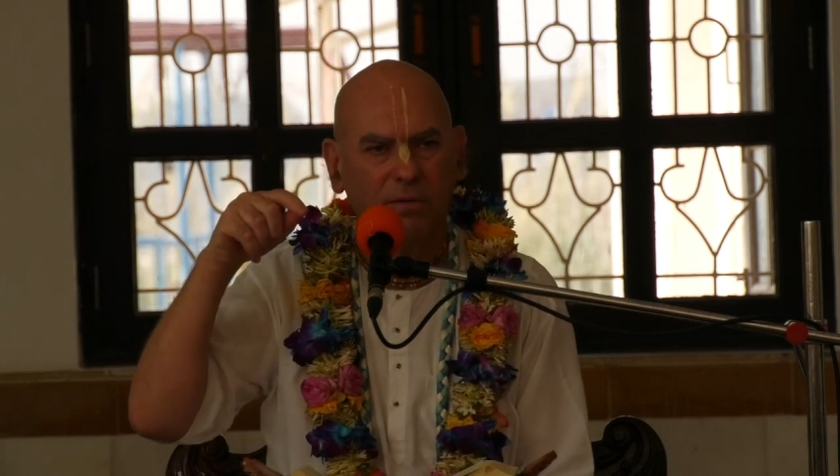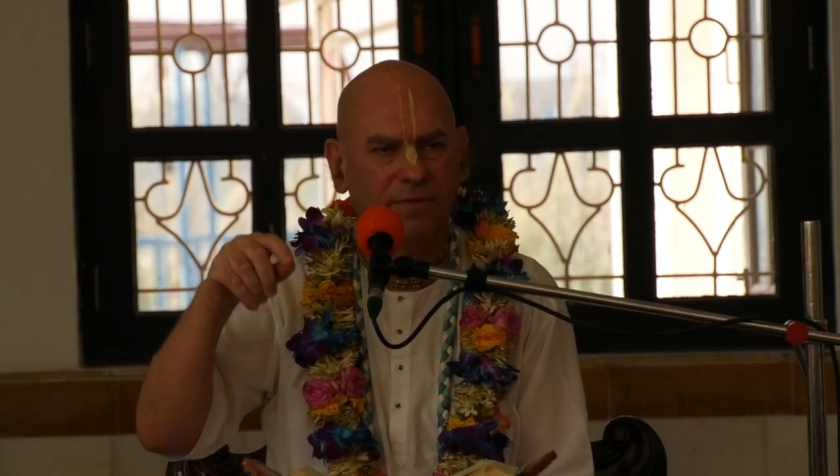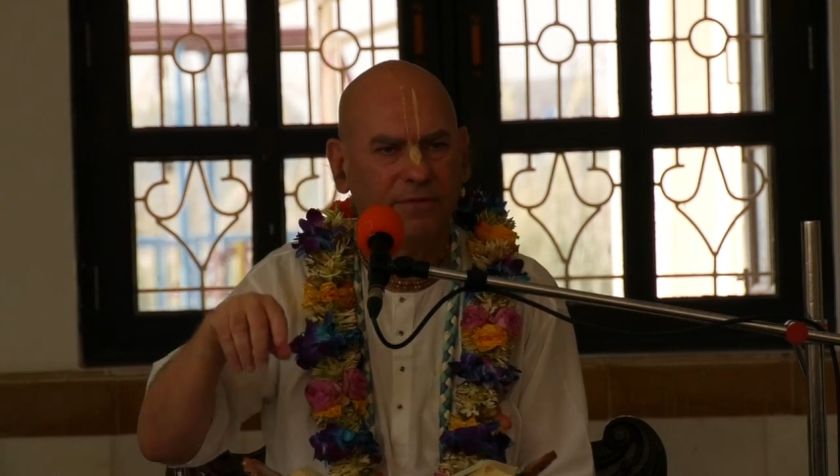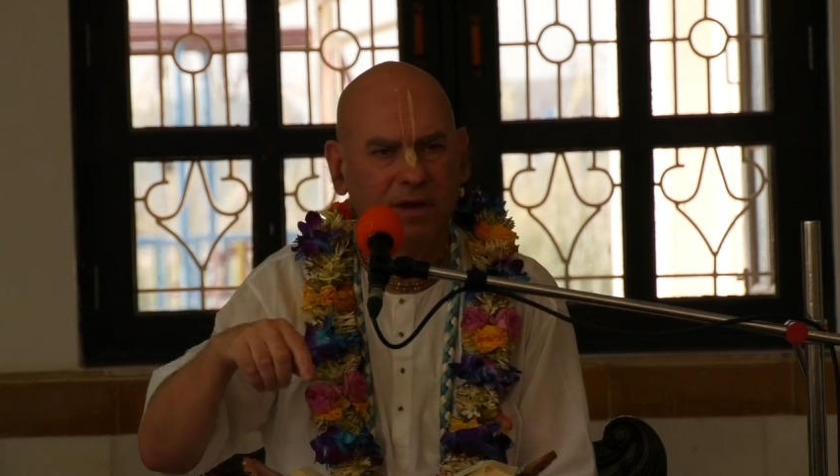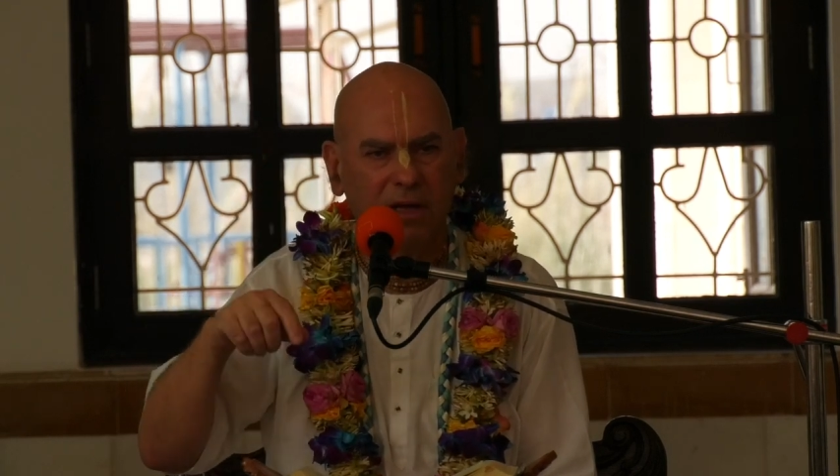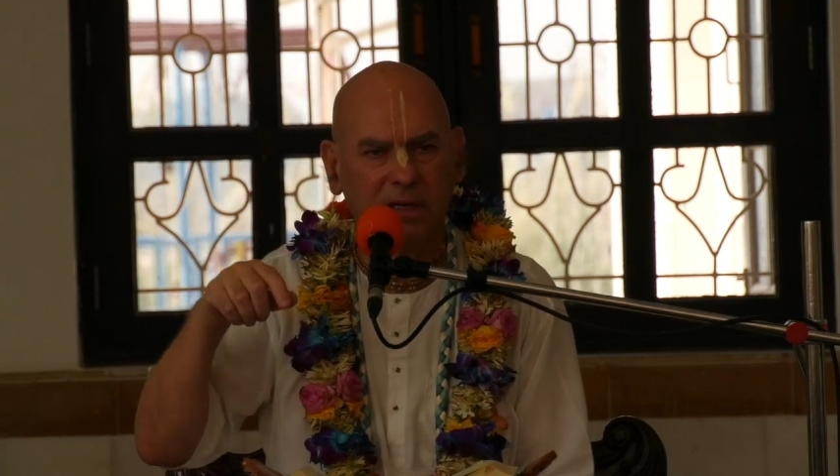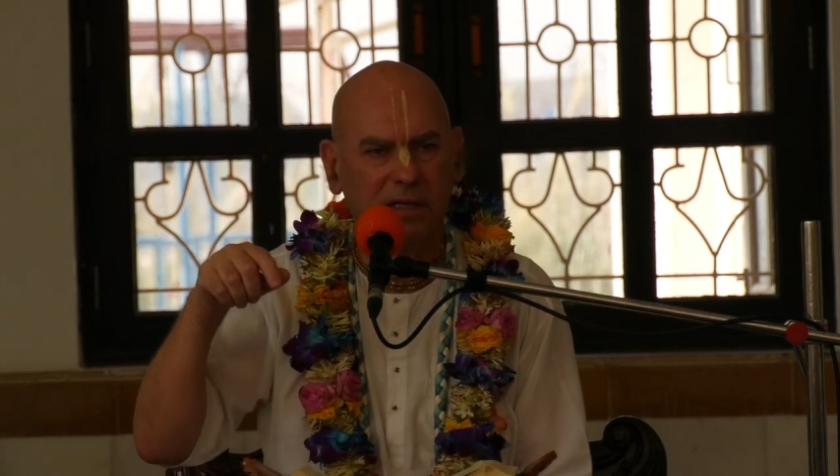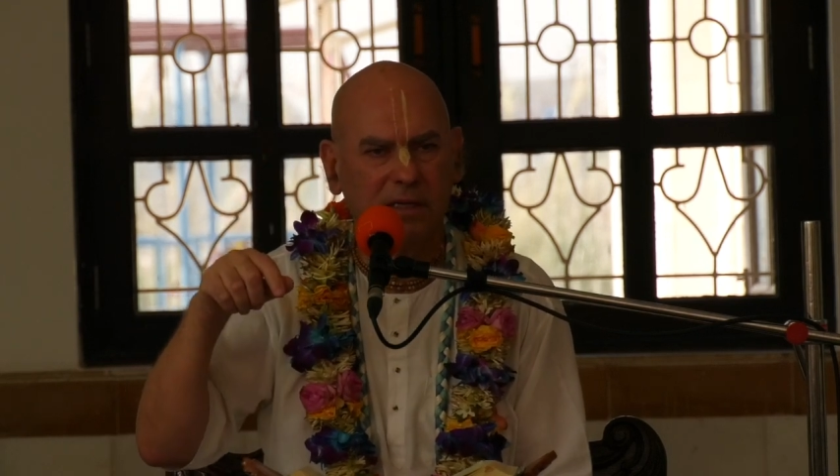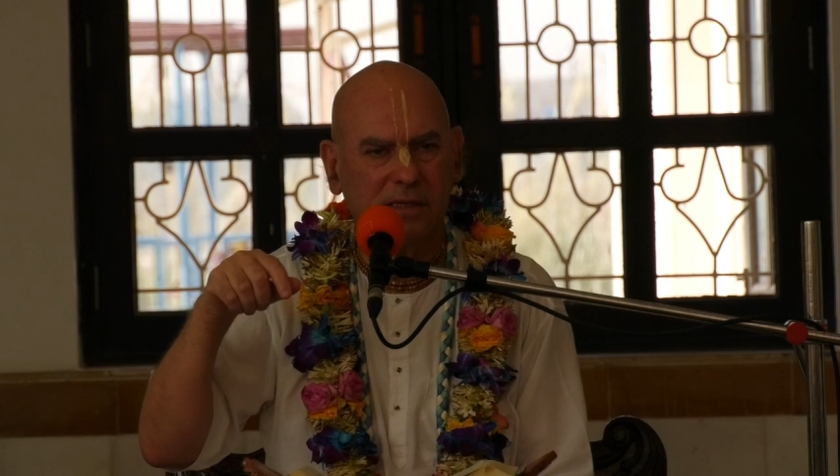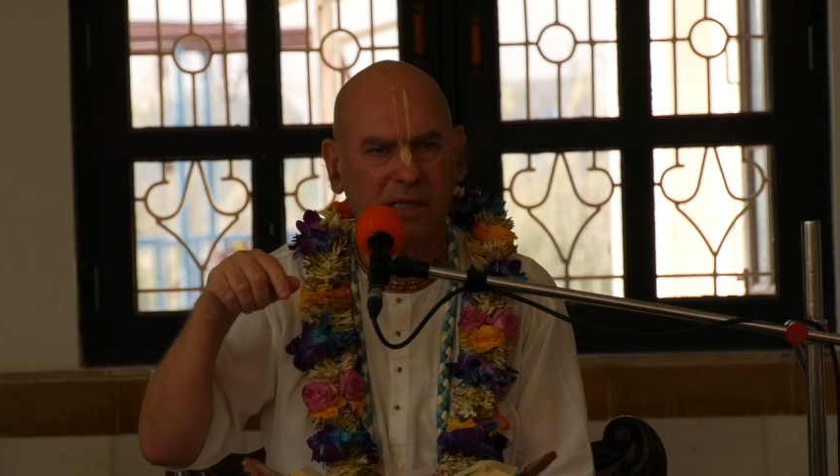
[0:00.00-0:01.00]
we feel
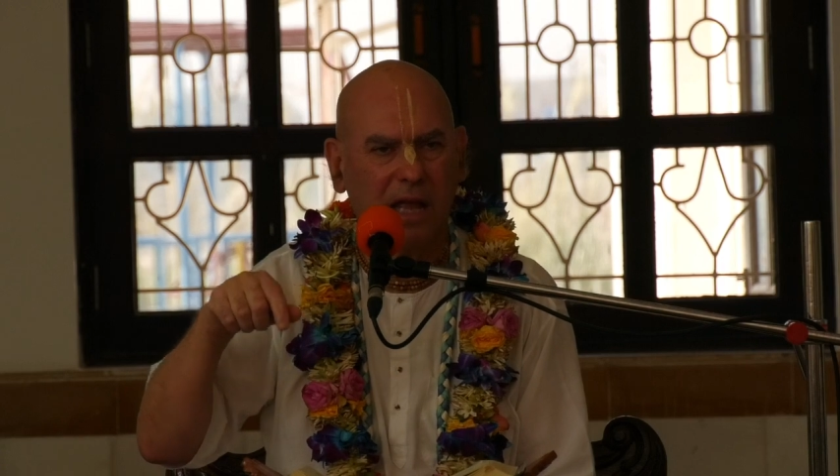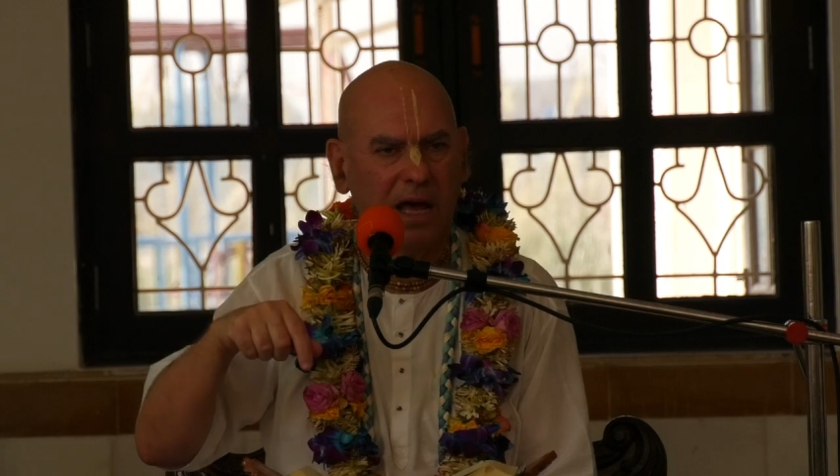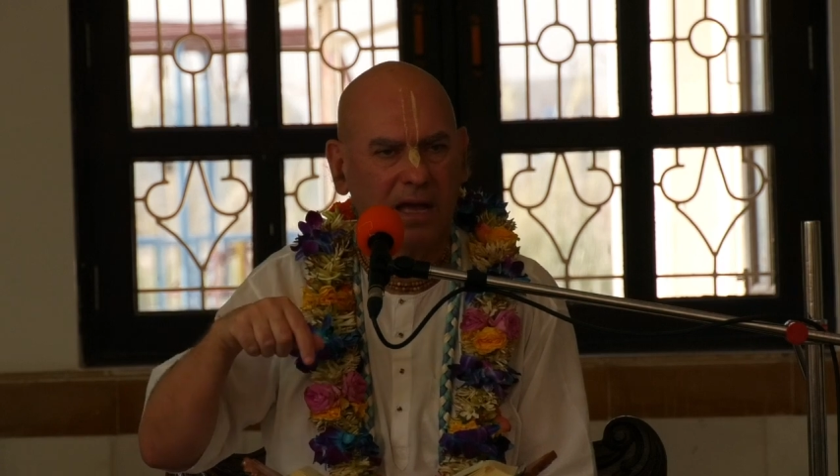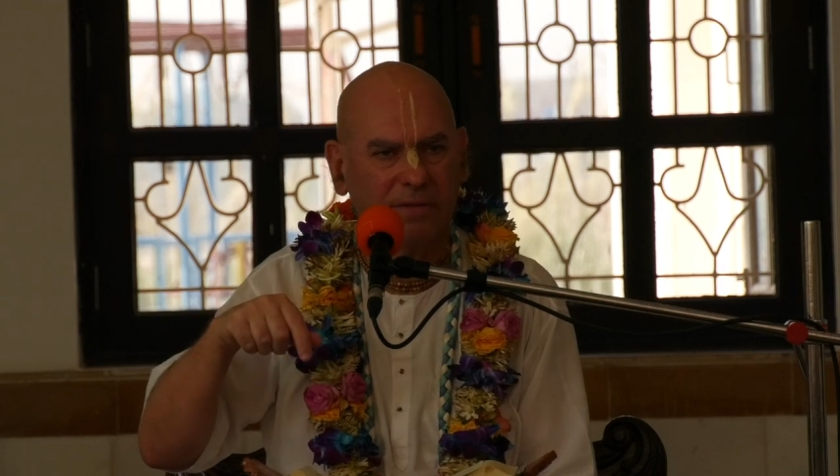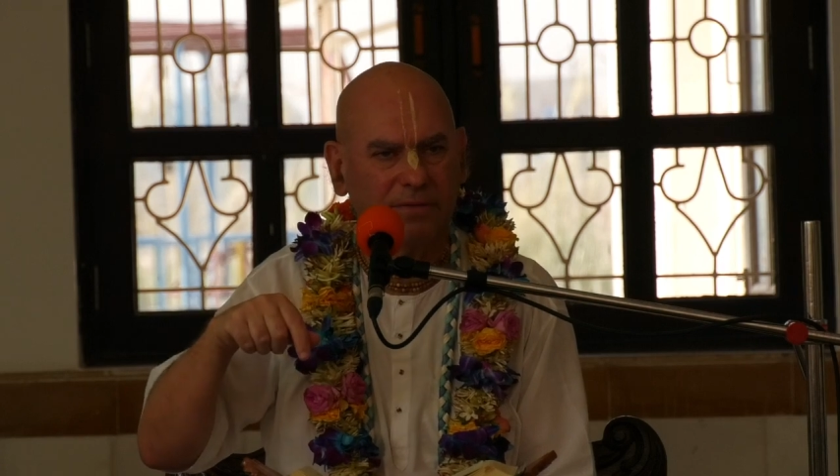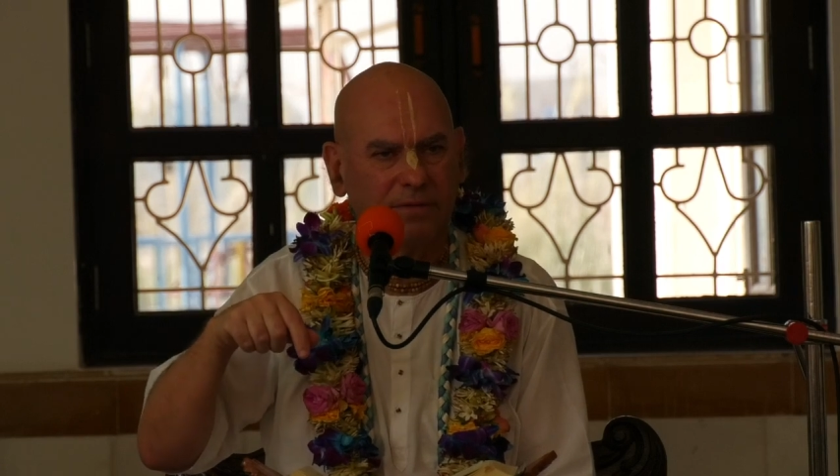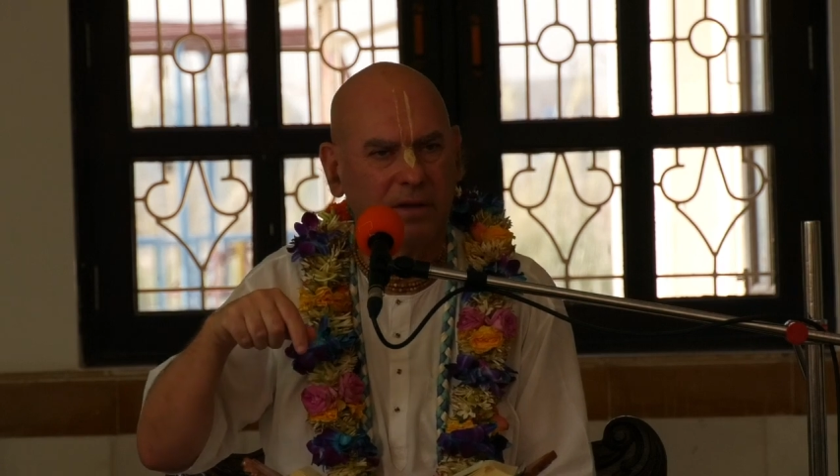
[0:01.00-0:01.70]
in this life,